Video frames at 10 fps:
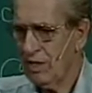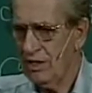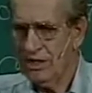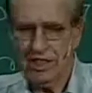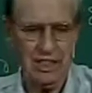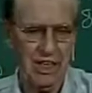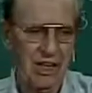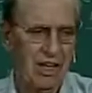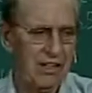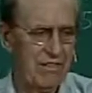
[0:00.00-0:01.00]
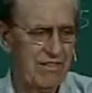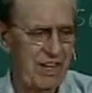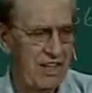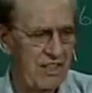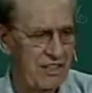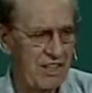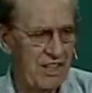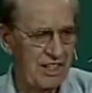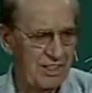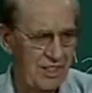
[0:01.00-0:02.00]
See, a lot of faith
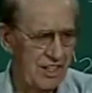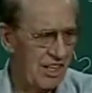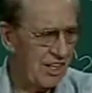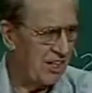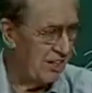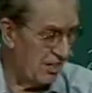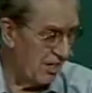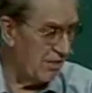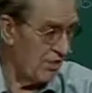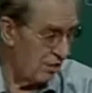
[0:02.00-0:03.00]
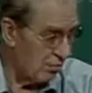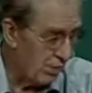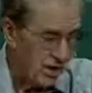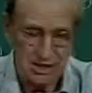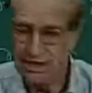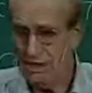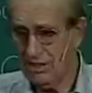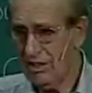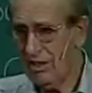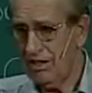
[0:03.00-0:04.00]
today is in anything and everything but
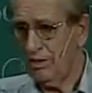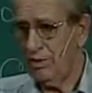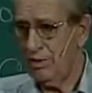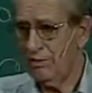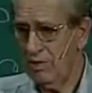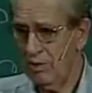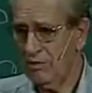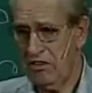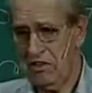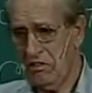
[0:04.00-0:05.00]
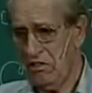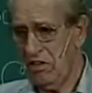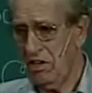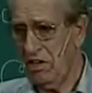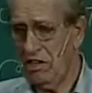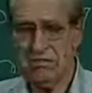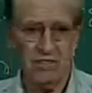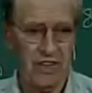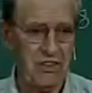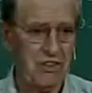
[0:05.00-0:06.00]
the gospel. Oh, faith in God,
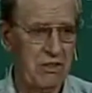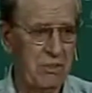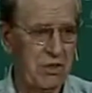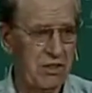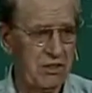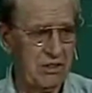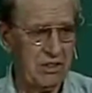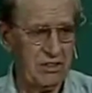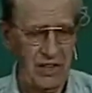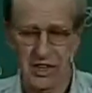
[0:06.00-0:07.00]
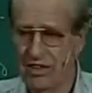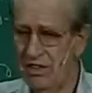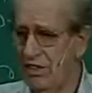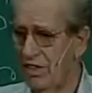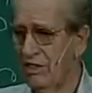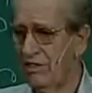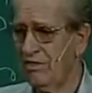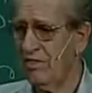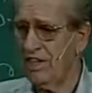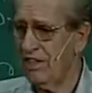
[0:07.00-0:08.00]
faith in the miracles, faith in this, and
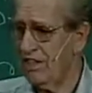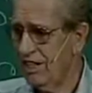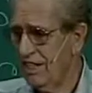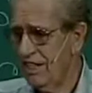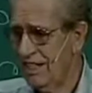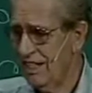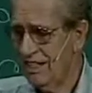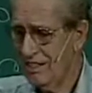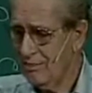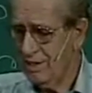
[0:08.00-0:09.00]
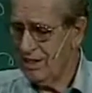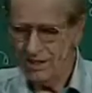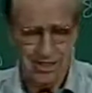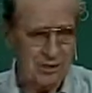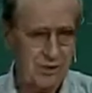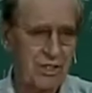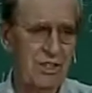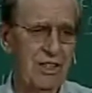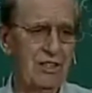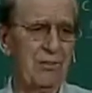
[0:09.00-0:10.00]
faith in that. But that's not what we're
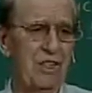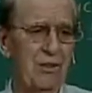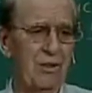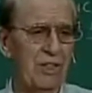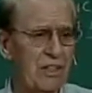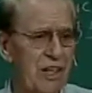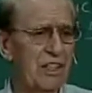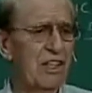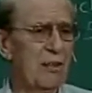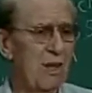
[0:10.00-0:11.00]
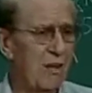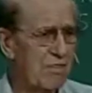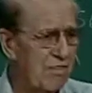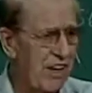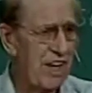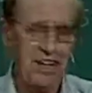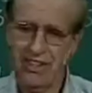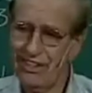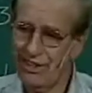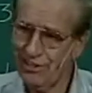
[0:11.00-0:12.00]
talking about. We're talking about
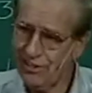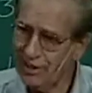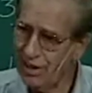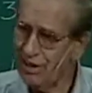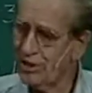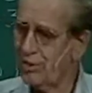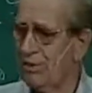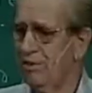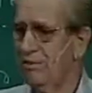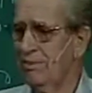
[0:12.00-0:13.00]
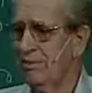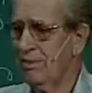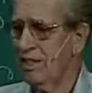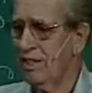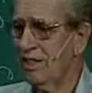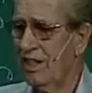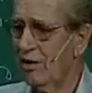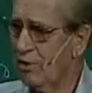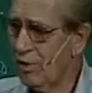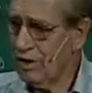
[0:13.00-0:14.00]
faith in the gospel,
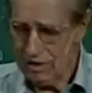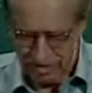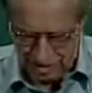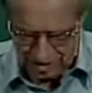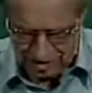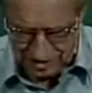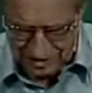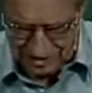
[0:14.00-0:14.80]
that work of the cross.